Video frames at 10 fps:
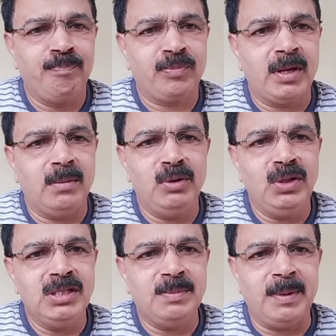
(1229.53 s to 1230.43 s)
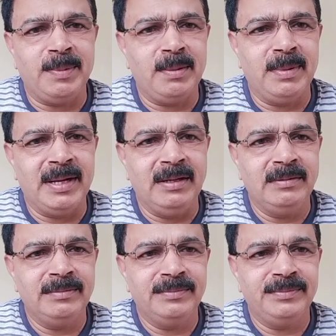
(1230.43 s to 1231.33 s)
Ammonia is prepared by
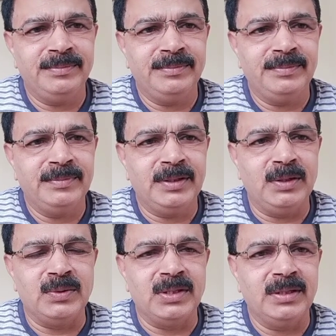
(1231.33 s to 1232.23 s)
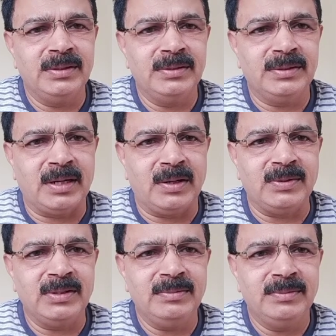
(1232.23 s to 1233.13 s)
using
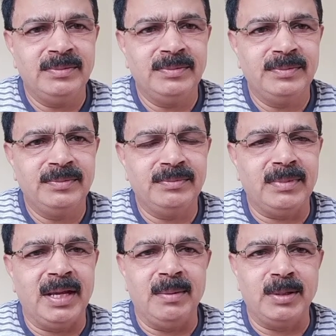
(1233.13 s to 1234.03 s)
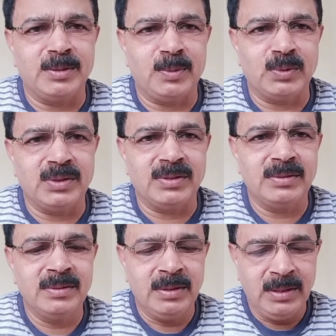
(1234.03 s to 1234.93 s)
nitrogen by Haber's process.
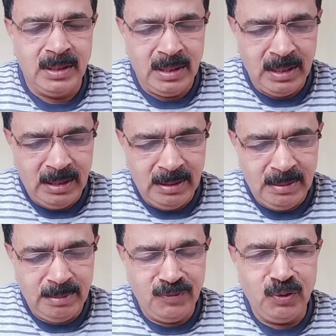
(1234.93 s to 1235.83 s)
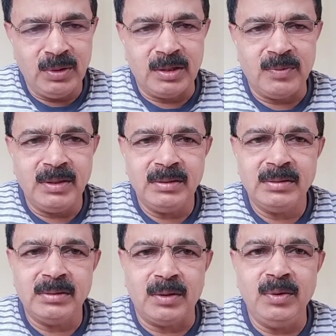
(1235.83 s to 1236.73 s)
Before that one,
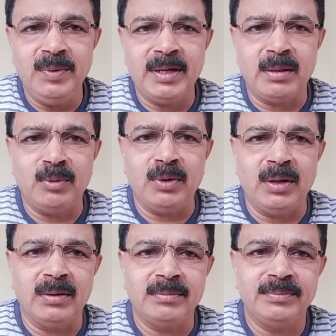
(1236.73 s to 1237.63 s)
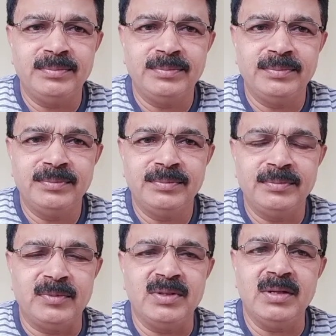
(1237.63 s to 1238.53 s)
how do we get ammonia?
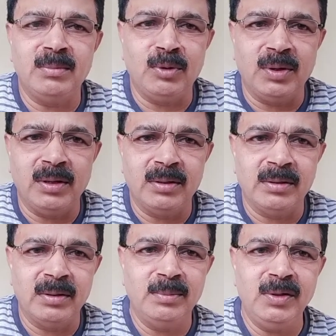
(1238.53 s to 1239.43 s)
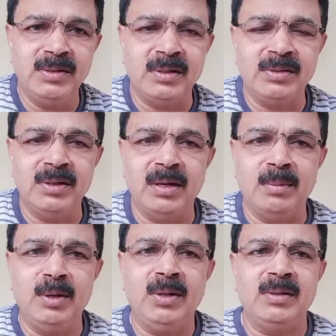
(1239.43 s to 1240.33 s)
What is an ammonia? Ammonia is also a
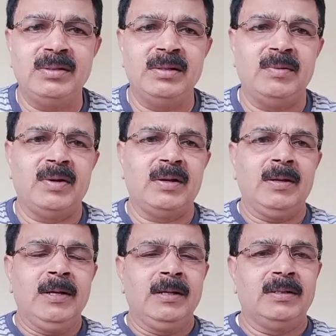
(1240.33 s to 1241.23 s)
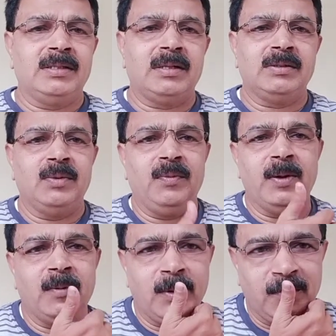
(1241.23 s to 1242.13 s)
ammonical silver. That's also
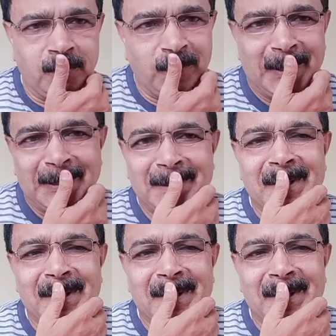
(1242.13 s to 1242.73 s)
one of the waste.